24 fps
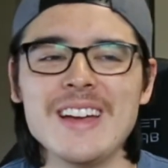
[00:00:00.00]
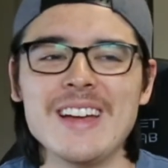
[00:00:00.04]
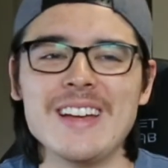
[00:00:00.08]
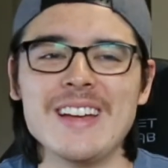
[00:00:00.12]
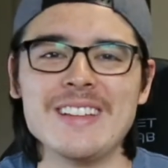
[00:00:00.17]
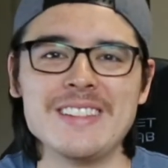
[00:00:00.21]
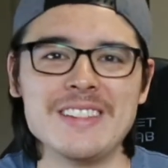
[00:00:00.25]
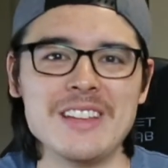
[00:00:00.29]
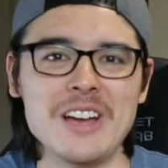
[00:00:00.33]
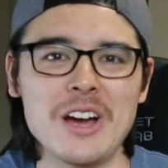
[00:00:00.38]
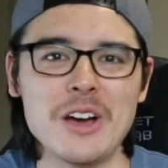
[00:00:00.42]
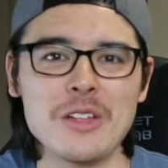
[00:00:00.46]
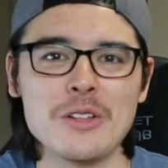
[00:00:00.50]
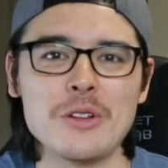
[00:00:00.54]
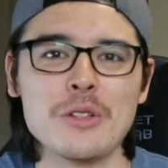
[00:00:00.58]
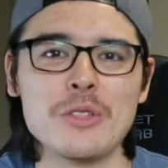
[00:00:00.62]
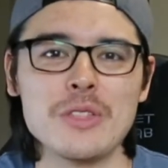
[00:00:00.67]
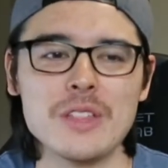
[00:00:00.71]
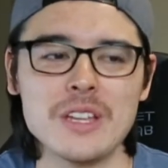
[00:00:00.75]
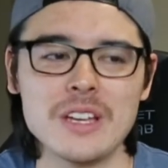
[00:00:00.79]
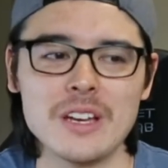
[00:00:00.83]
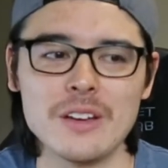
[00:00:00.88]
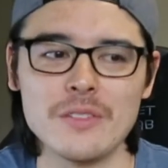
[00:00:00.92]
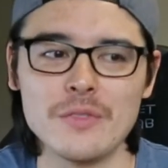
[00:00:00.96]
And the other
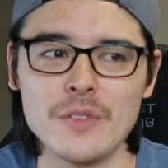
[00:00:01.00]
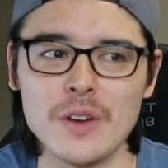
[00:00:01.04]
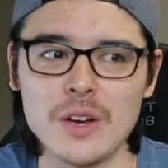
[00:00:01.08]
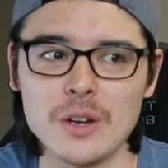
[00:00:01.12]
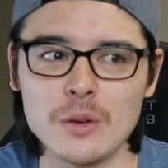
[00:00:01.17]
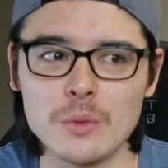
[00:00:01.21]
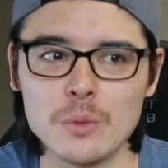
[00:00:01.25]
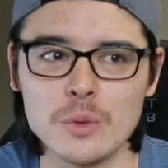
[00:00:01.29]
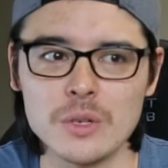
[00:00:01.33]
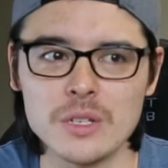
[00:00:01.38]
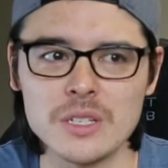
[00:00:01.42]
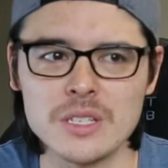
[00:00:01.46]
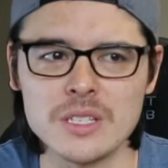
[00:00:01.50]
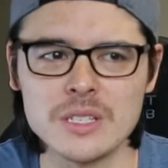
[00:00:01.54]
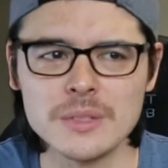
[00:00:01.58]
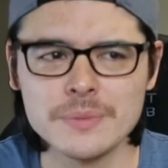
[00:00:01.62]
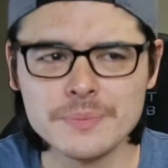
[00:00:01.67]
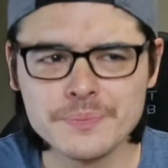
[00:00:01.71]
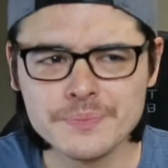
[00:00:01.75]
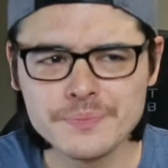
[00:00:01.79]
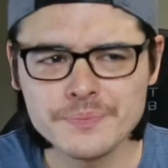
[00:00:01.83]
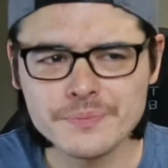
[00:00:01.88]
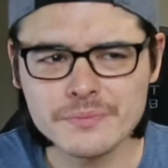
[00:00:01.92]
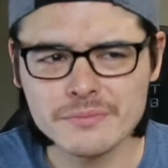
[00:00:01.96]
thing I found was,
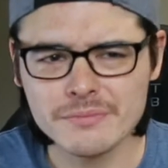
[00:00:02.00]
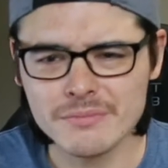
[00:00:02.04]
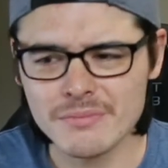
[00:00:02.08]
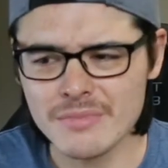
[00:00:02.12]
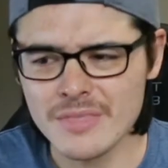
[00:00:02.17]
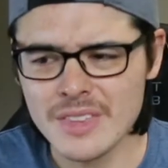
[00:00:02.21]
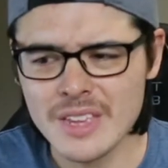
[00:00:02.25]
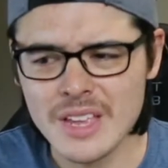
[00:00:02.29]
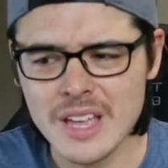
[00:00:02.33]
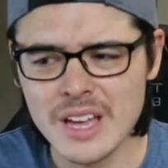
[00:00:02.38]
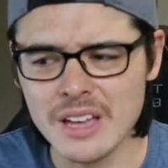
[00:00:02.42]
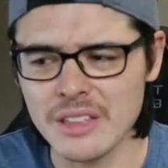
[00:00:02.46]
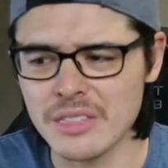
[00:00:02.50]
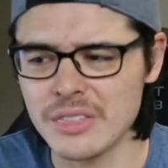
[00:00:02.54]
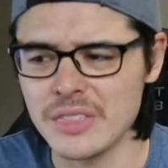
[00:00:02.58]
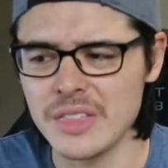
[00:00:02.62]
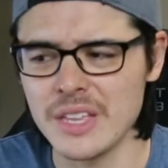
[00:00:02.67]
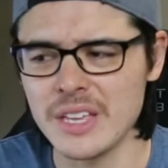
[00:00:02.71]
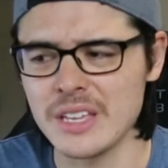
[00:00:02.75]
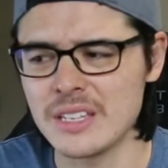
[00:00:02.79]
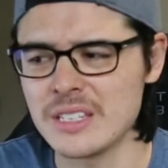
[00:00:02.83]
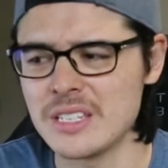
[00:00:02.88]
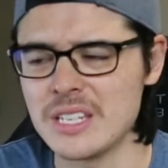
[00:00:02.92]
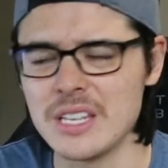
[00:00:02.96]
I
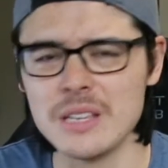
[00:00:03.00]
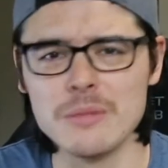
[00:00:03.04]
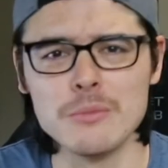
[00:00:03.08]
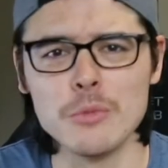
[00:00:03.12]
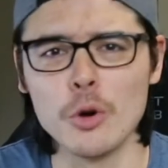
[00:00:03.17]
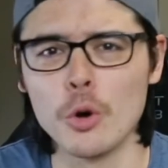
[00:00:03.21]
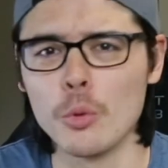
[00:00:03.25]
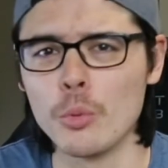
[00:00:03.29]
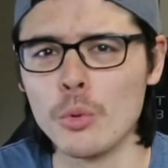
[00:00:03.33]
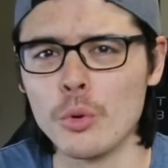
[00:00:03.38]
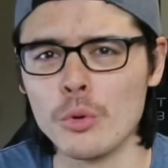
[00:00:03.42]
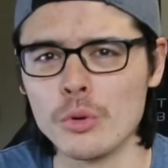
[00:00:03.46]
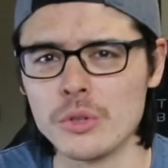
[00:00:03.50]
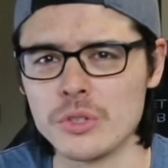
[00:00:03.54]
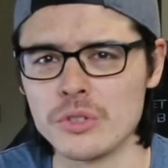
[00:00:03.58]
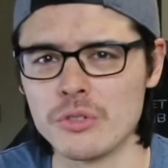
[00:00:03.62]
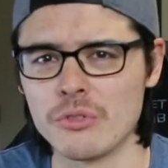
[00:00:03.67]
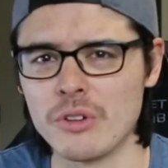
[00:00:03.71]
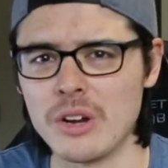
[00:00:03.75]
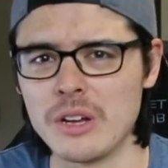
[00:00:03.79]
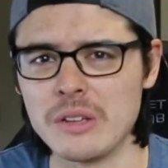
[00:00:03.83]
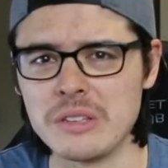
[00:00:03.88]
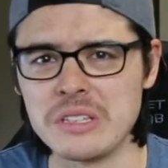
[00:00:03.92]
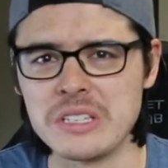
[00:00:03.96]
think T-Mobile was
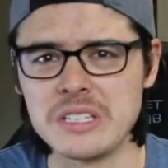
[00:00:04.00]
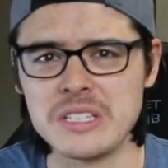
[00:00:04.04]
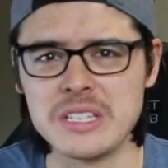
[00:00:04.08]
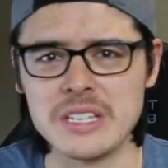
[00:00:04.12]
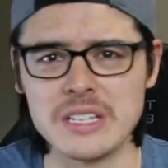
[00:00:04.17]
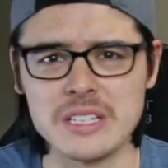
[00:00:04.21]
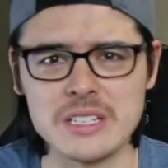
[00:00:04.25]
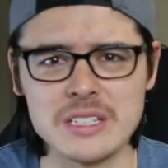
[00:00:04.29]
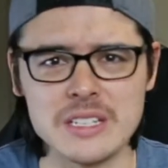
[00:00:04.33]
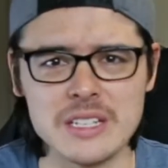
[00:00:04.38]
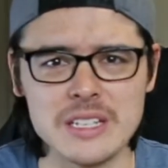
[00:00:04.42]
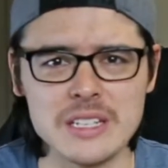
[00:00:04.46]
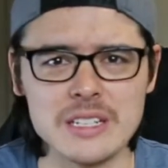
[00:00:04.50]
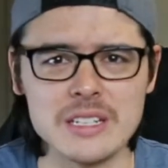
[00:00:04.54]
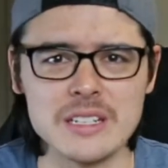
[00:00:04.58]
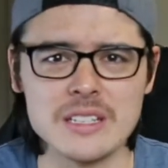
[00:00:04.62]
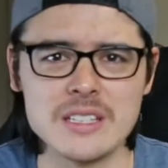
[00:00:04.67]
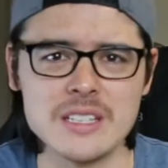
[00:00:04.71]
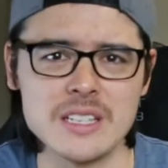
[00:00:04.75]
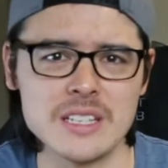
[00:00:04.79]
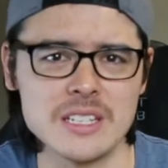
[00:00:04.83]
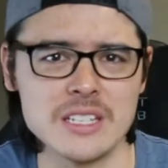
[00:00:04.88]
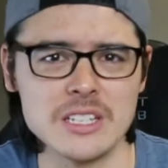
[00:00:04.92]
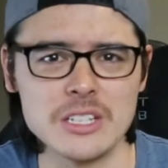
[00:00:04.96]
around 60 to
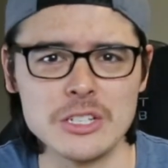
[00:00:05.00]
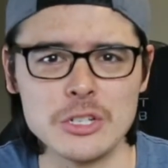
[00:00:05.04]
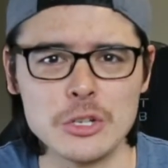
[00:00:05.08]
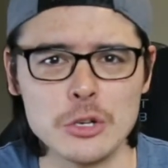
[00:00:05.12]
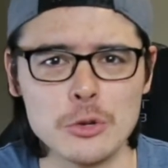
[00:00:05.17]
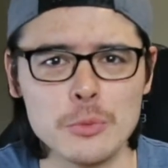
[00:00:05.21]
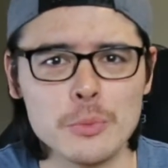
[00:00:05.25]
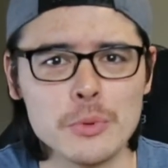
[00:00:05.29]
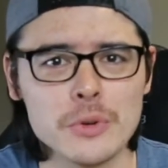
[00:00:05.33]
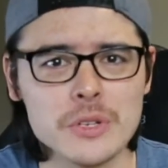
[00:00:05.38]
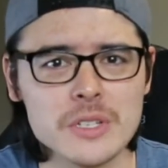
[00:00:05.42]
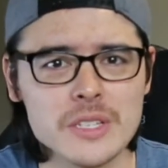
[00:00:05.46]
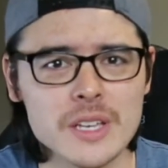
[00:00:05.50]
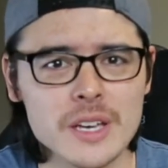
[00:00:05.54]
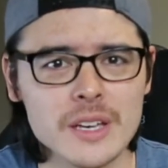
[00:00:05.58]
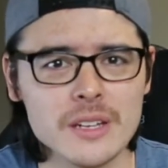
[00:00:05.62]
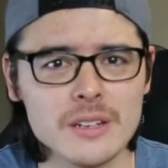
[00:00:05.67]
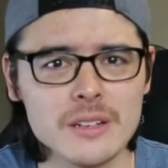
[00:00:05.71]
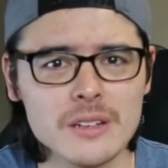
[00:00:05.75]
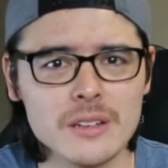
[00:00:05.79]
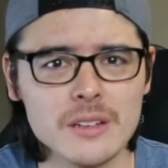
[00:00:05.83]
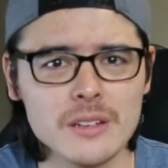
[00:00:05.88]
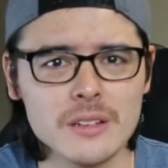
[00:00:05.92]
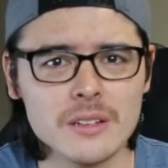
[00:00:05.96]
62%
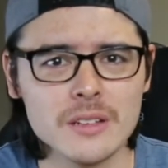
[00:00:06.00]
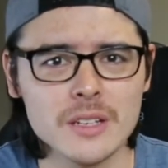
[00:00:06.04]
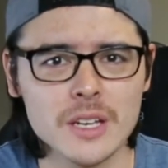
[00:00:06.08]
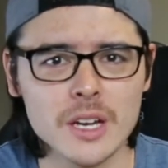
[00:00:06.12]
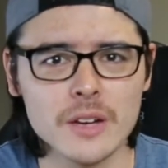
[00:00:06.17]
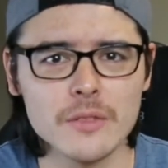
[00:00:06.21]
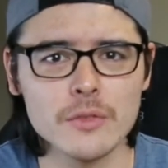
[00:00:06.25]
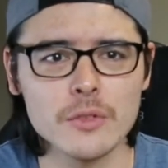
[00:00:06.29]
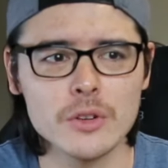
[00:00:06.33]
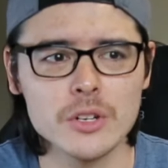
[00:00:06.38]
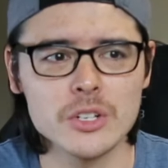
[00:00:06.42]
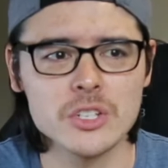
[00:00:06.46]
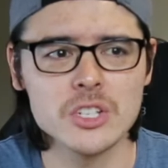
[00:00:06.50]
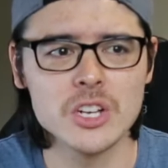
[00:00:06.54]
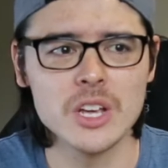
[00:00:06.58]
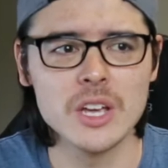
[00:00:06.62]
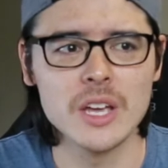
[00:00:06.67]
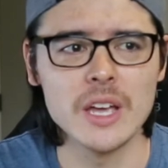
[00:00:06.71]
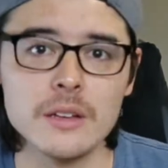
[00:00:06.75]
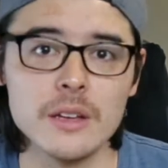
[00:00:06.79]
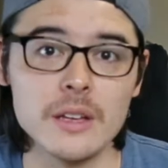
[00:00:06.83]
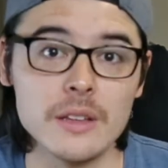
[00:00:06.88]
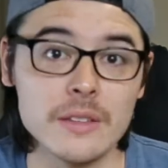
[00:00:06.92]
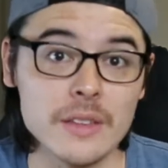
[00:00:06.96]
coverage,
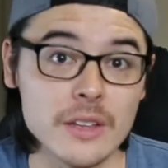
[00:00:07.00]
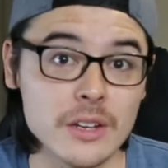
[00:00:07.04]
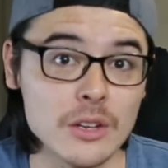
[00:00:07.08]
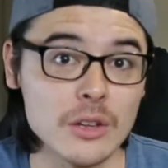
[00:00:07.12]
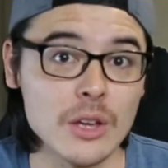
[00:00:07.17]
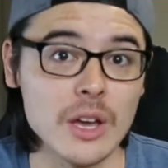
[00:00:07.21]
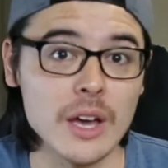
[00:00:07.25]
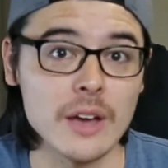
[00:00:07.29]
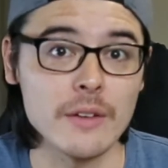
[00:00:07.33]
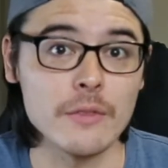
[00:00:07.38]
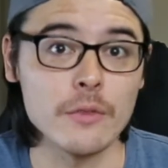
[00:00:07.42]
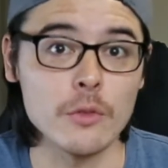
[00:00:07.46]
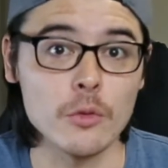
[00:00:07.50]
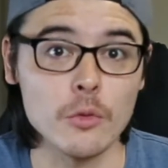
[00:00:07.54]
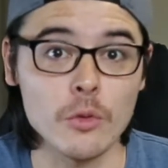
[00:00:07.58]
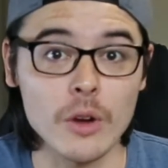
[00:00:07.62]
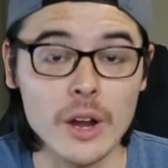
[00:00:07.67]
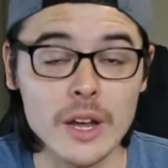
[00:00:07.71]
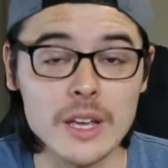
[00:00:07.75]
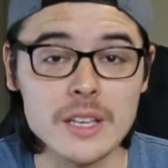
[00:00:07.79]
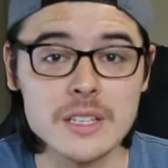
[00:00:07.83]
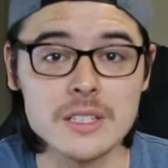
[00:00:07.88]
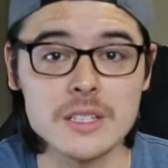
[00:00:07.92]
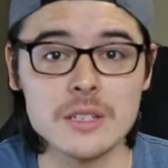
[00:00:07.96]
and then you have
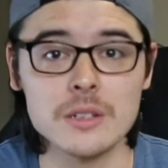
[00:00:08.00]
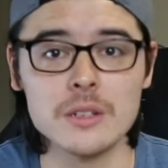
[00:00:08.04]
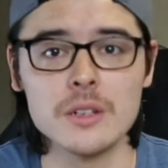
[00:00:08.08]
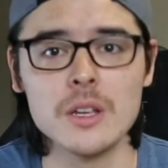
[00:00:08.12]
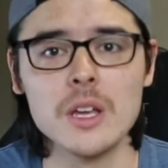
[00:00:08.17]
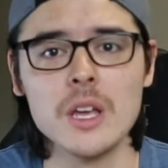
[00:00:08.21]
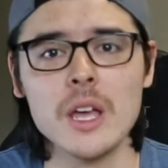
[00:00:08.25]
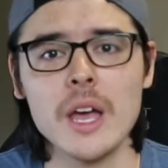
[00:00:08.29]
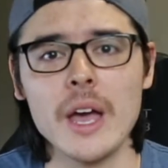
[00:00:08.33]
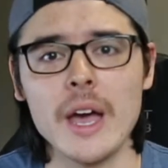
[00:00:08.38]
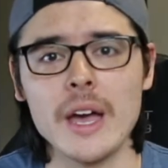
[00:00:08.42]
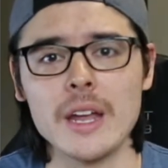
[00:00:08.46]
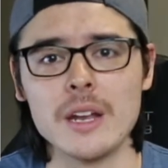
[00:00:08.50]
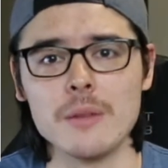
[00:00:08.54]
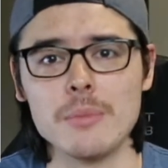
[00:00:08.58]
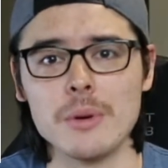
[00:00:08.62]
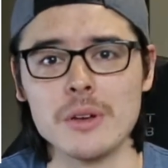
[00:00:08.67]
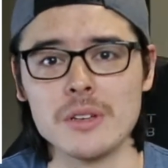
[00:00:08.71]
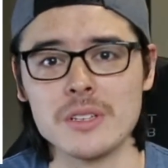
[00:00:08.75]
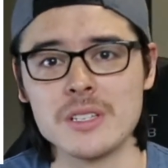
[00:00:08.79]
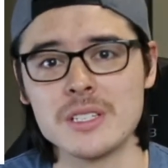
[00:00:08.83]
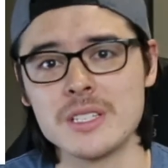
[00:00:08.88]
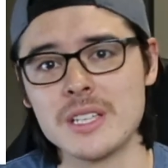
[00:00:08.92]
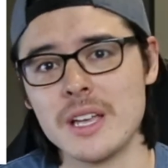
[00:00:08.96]
Verizon at
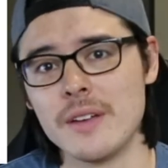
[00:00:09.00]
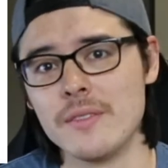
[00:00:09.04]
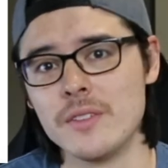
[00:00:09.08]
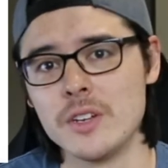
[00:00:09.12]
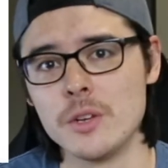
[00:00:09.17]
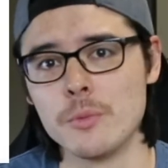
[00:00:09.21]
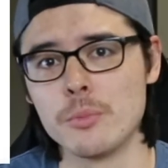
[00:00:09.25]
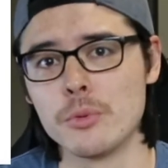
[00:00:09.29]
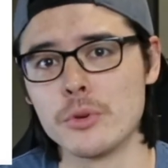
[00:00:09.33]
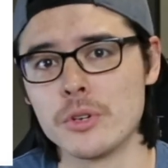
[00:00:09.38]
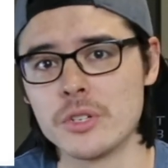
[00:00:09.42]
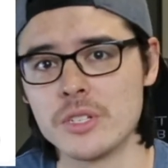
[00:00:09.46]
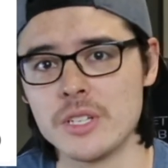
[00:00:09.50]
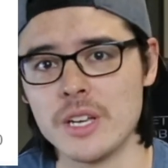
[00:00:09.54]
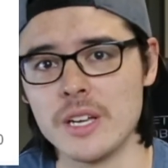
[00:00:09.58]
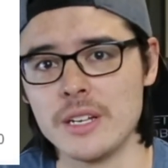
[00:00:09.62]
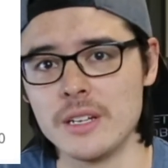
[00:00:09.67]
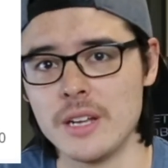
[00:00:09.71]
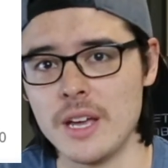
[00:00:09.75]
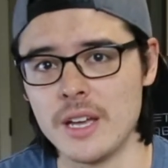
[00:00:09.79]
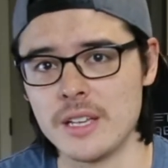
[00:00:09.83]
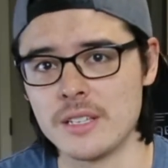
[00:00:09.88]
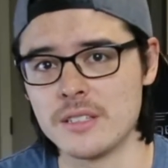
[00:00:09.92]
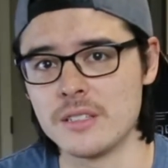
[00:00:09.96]
about
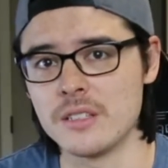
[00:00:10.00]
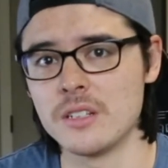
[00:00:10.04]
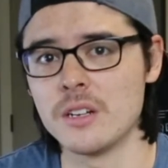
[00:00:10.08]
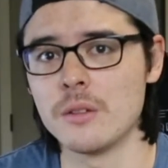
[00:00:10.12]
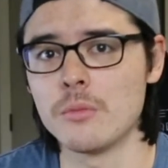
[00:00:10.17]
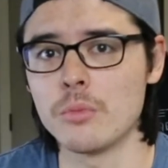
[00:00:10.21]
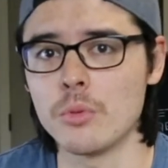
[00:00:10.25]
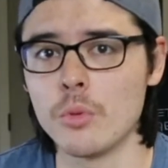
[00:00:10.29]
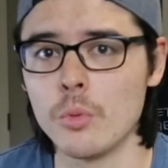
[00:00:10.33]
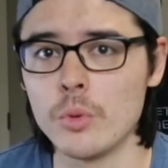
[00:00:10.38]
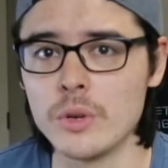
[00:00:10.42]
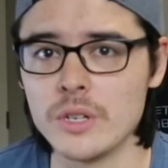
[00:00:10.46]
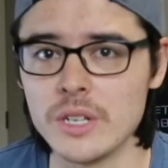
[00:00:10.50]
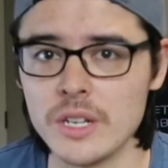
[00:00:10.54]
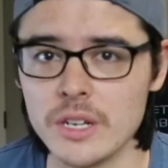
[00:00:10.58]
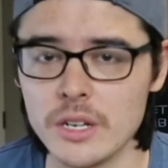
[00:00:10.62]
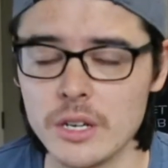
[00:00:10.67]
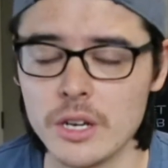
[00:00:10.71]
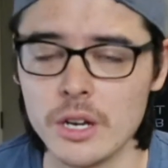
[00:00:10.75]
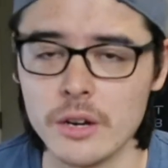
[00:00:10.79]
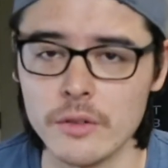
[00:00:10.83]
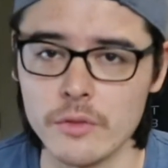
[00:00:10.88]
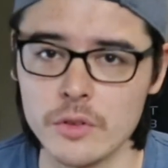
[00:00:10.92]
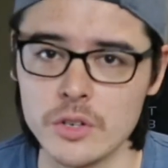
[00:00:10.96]
70% as the #1 data
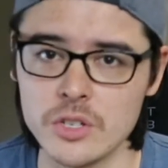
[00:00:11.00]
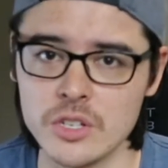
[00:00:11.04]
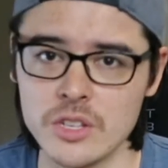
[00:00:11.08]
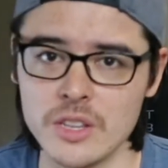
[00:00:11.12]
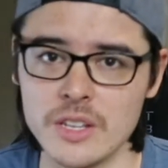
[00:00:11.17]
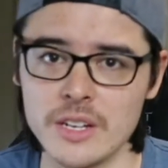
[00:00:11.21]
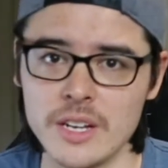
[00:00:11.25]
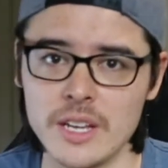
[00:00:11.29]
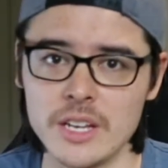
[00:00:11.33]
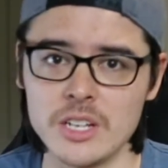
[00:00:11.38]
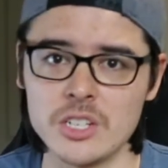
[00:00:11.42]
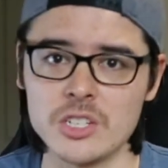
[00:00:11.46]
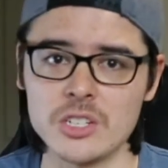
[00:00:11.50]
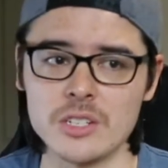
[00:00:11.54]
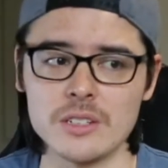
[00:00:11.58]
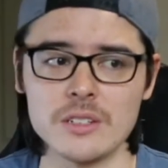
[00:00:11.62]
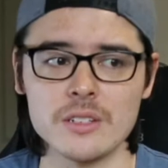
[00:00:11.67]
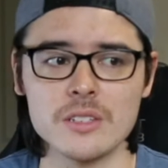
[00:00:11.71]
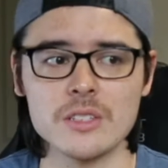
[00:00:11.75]
coverage in the nation.